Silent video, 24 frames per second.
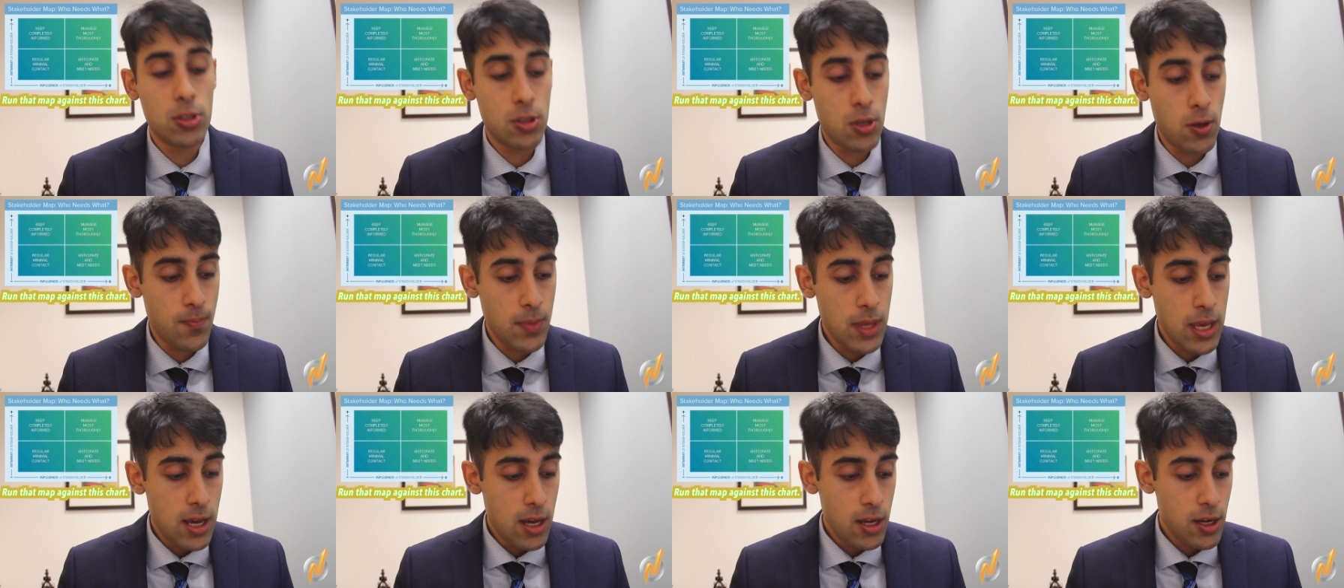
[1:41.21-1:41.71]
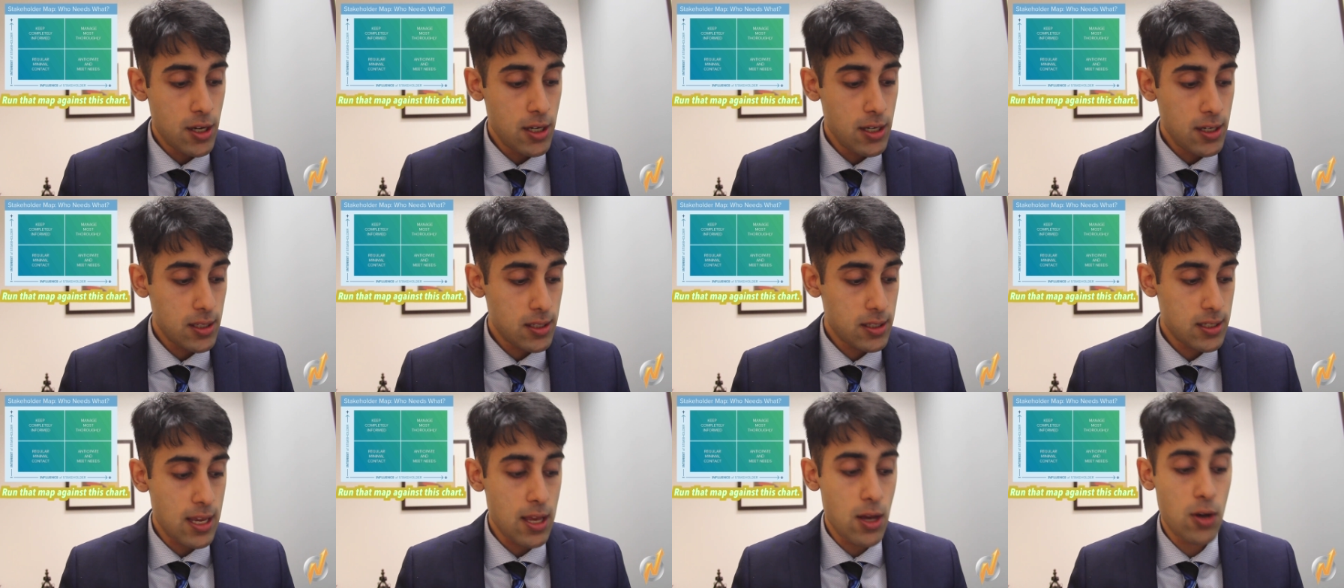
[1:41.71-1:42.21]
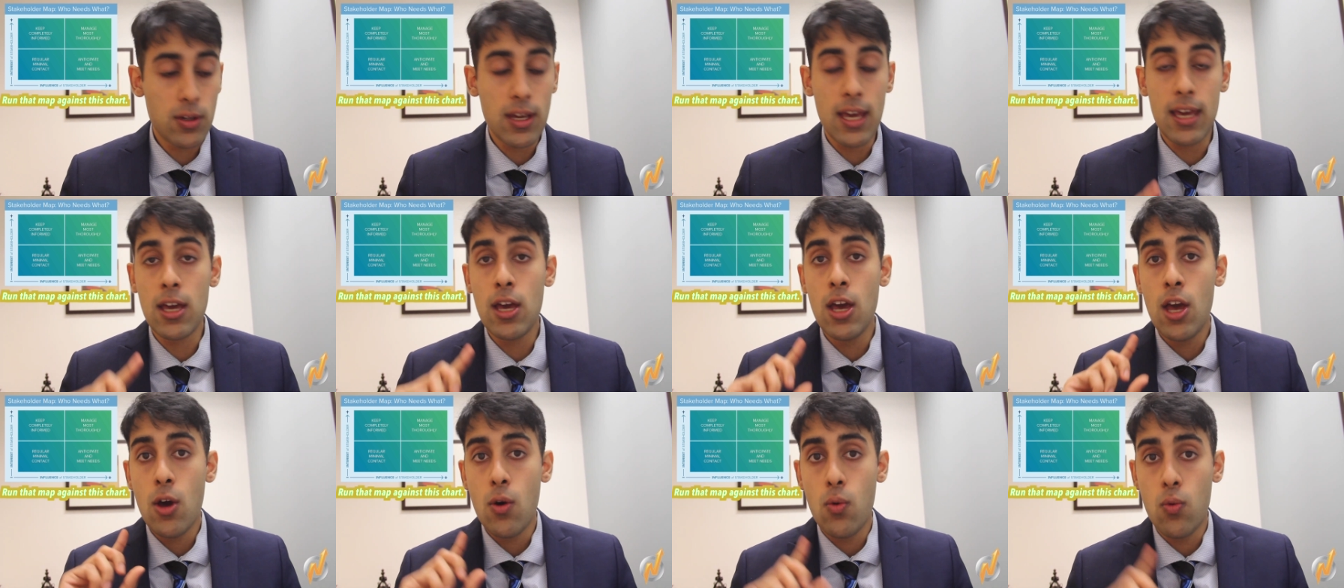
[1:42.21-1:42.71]
So you need to say,
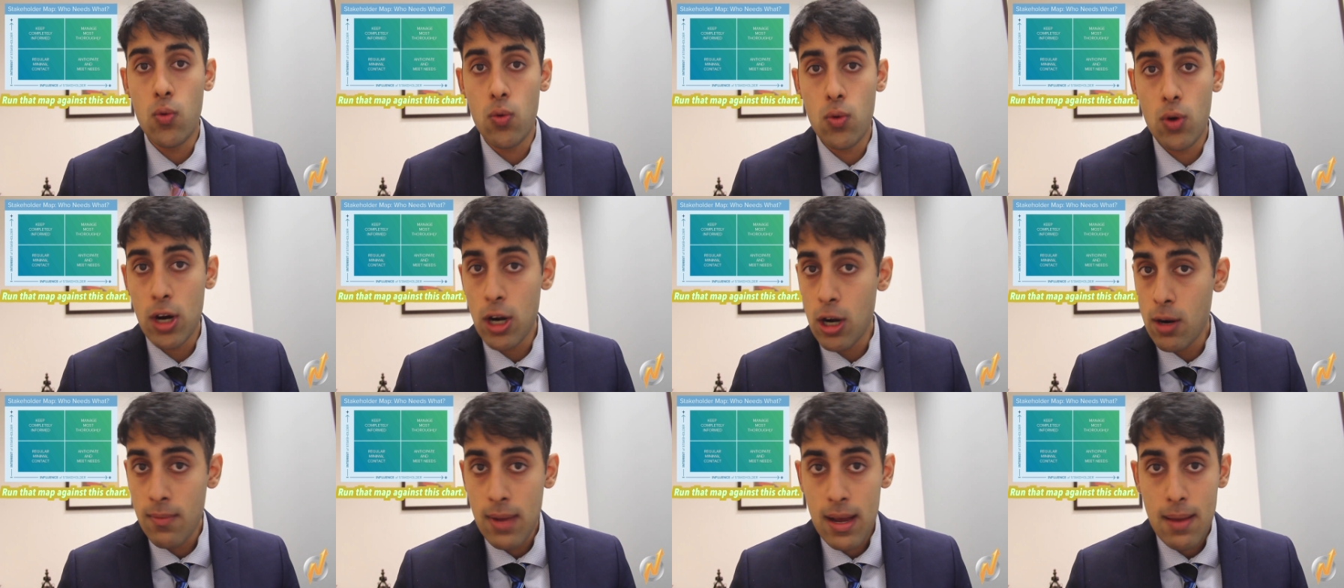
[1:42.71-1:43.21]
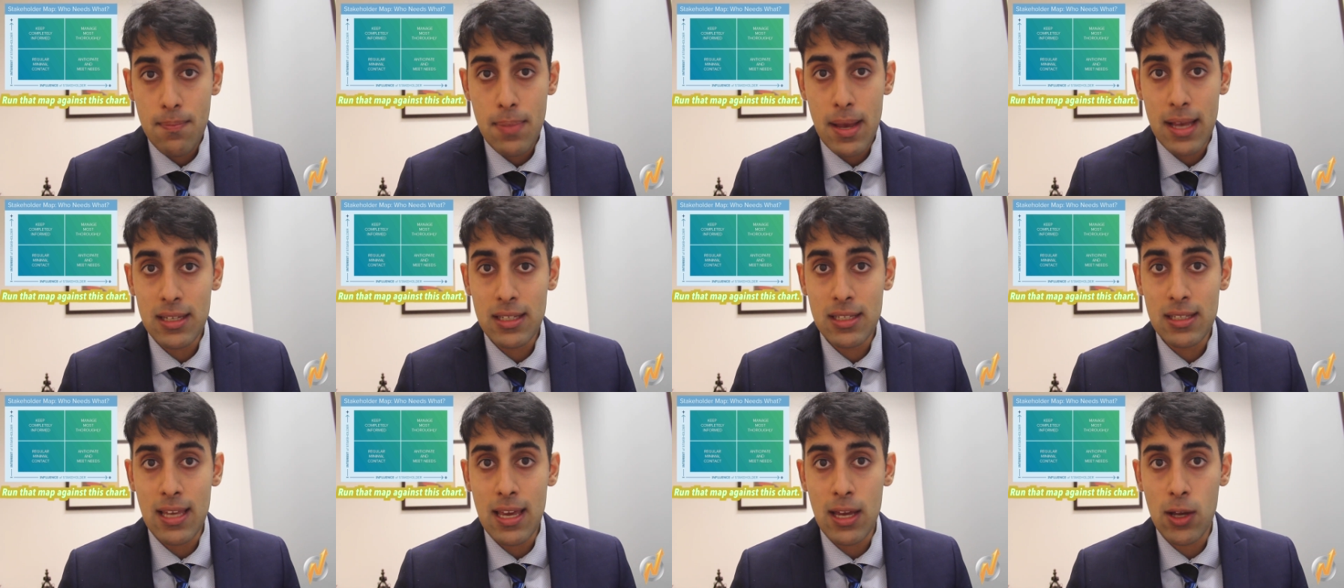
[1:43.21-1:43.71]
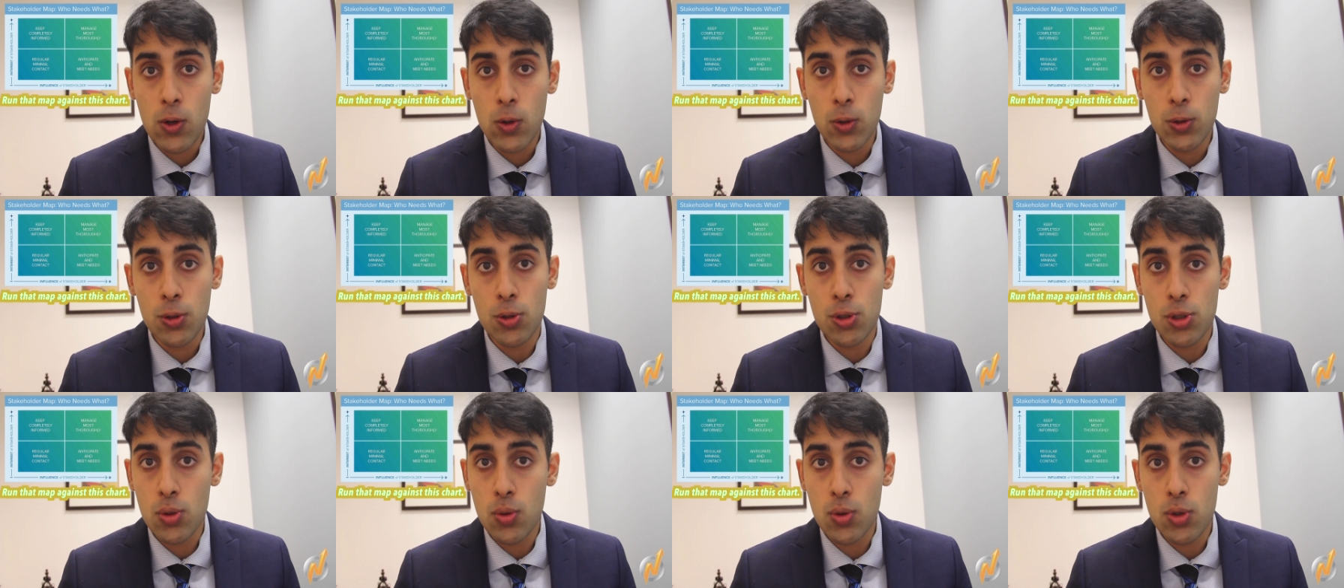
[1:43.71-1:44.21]
okay, where are my best
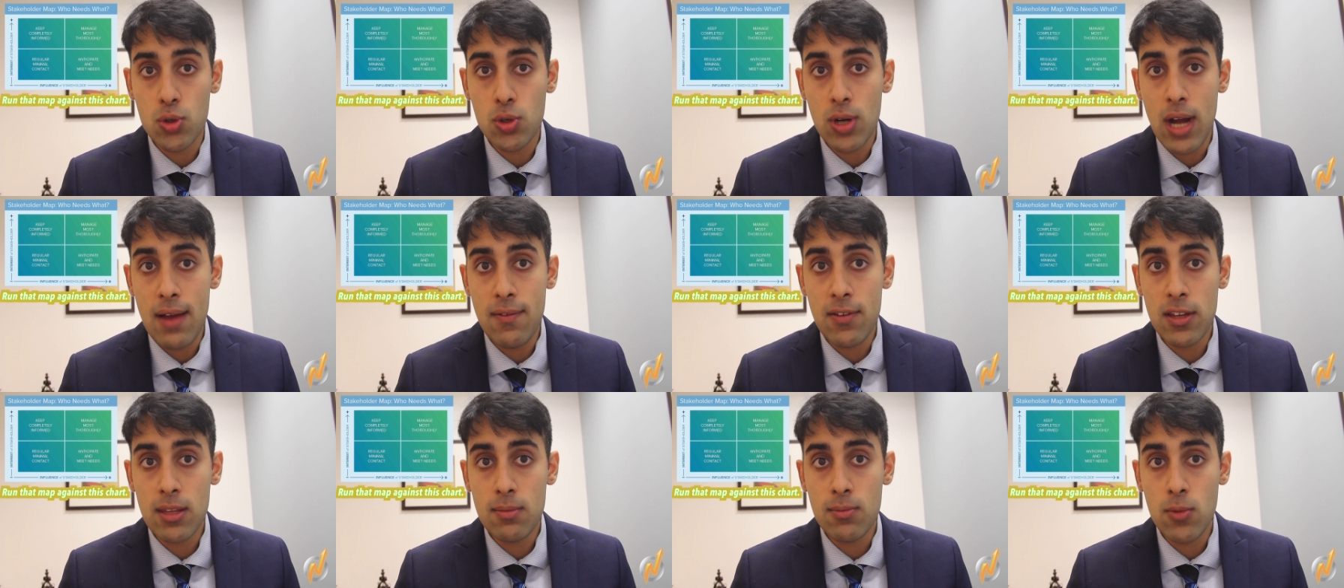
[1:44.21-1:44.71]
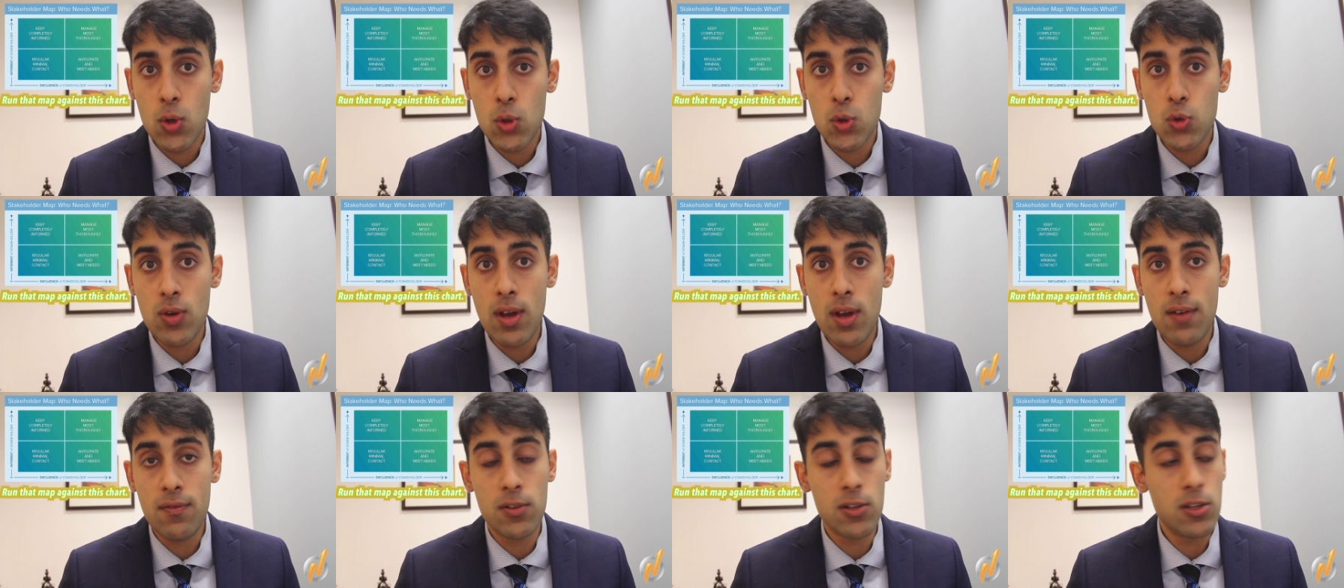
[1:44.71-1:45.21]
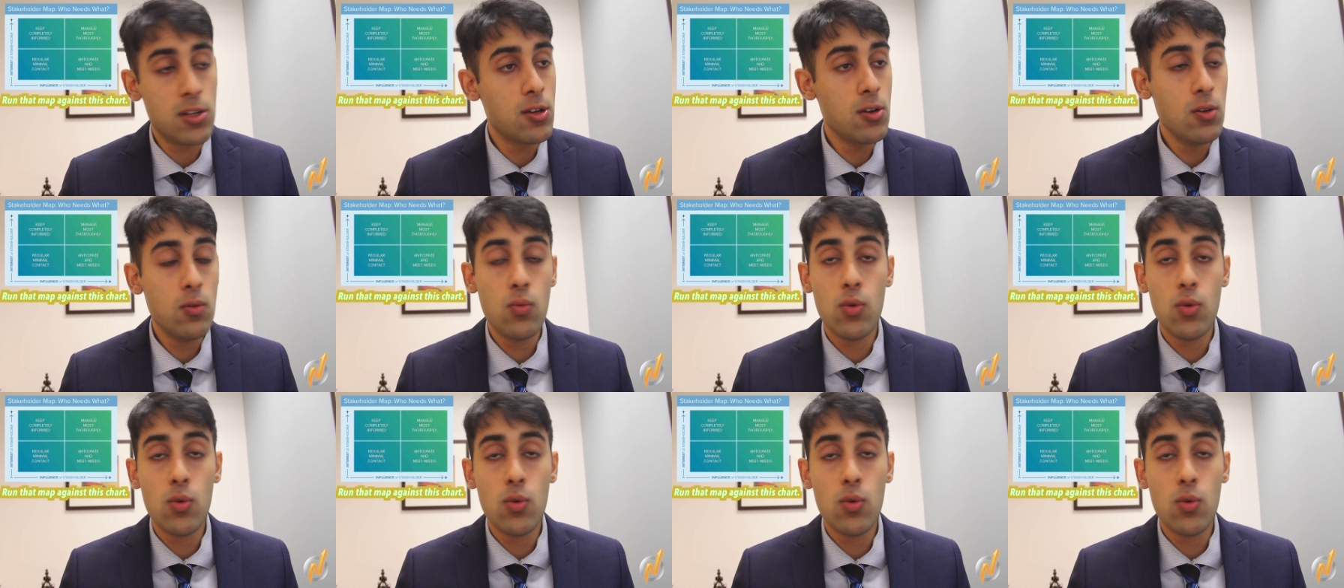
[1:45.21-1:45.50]
stakeholders who are driving the most revenue?